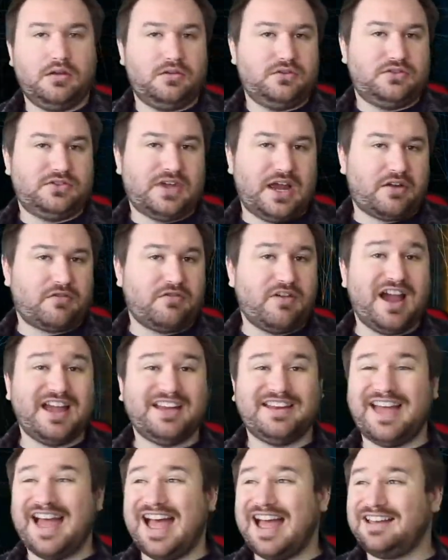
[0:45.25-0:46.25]
Zack
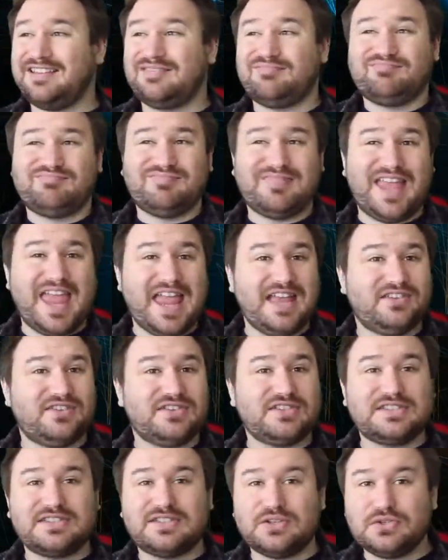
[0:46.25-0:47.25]
Ryder, and it
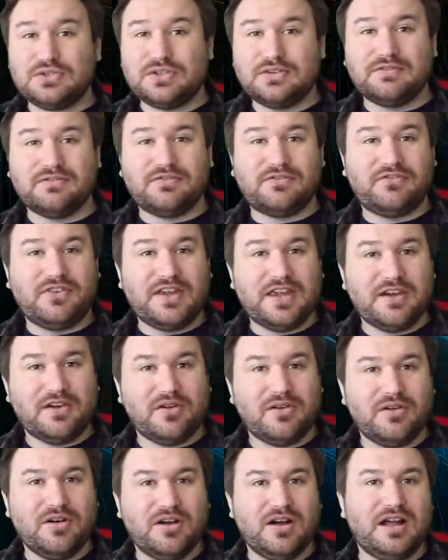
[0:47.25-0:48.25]
just doesn't
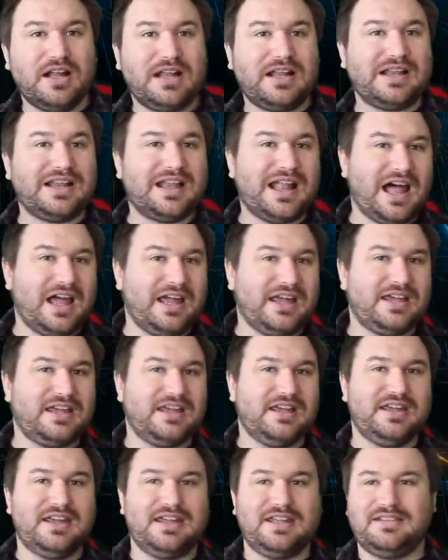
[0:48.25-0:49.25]
feel like
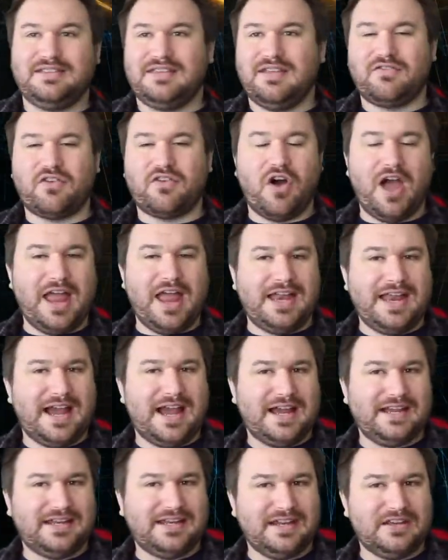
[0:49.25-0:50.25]
they've got any
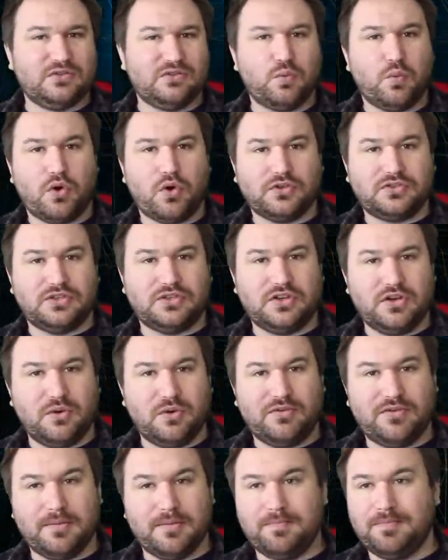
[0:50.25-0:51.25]
ideas what to do
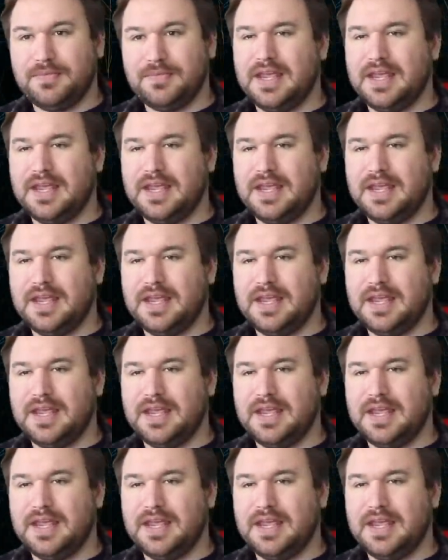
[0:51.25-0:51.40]
with him.